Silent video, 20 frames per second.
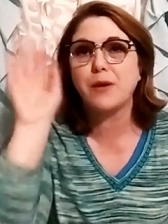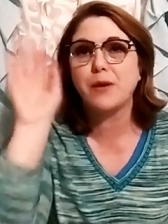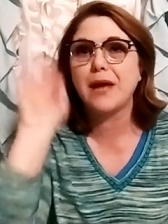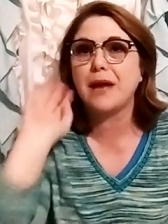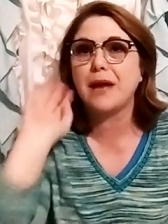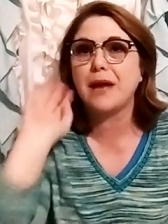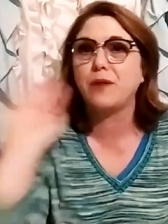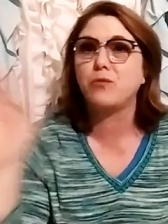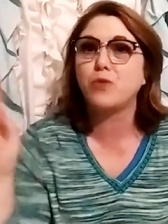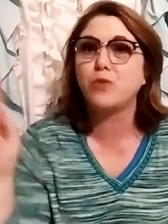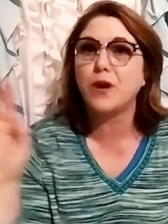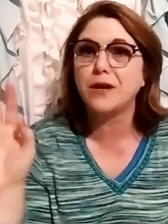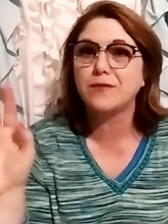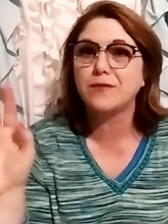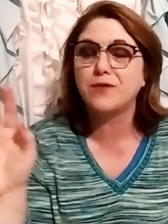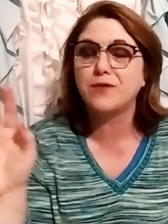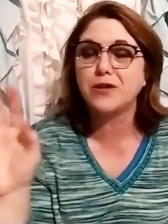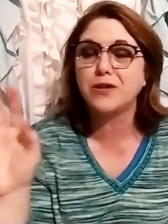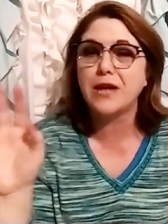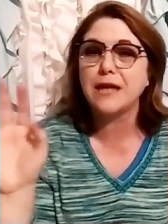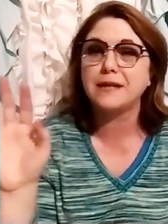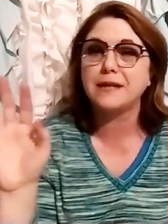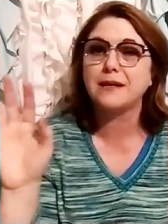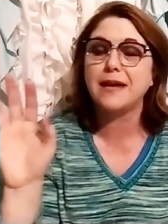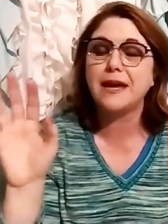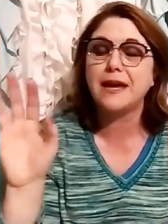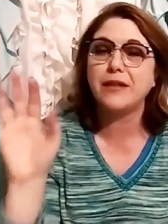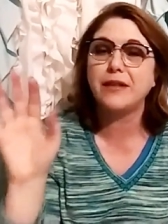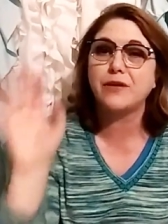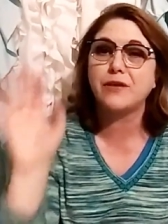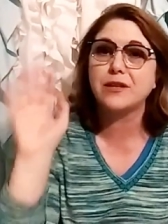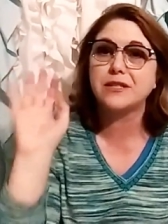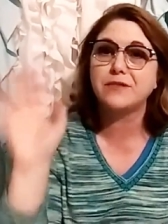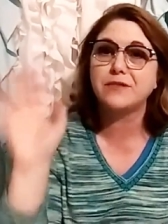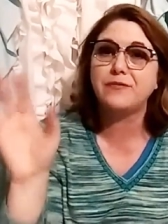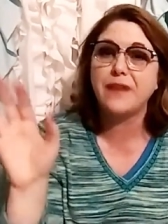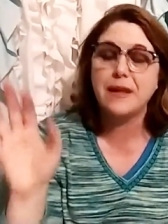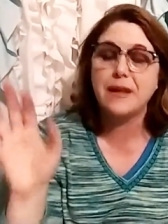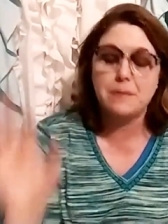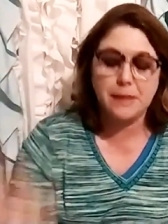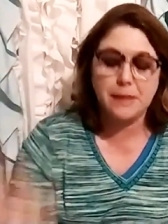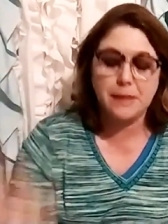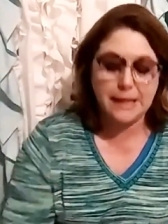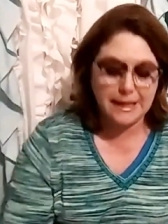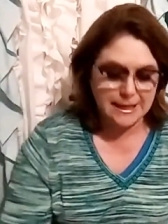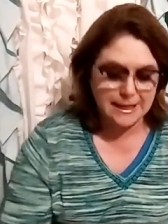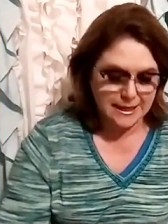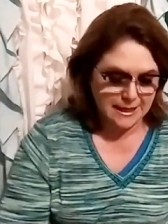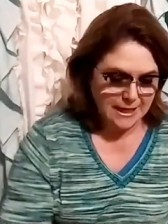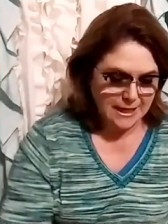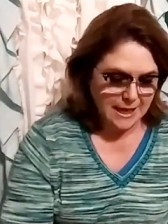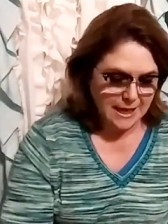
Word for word: We had a wonderful day together as a family.